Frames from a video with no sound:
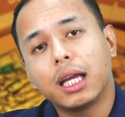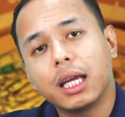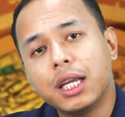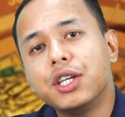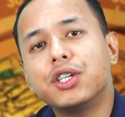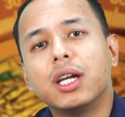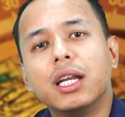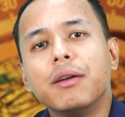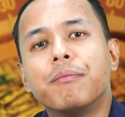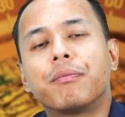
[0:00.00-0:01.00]

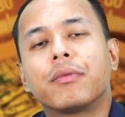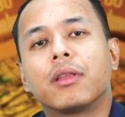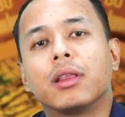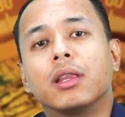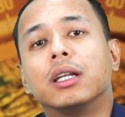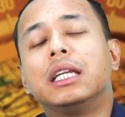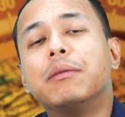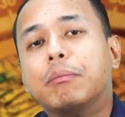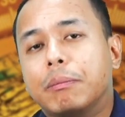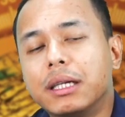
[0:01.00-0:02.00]
Initially, the
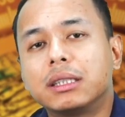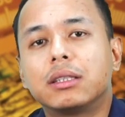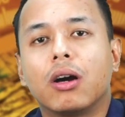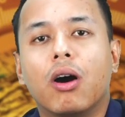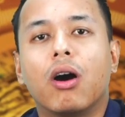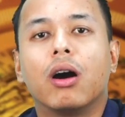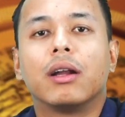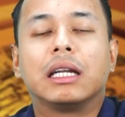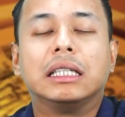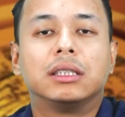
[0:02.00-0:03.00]
deepest
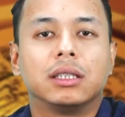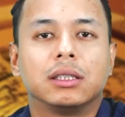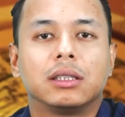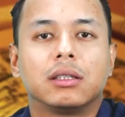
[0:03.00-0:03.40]
region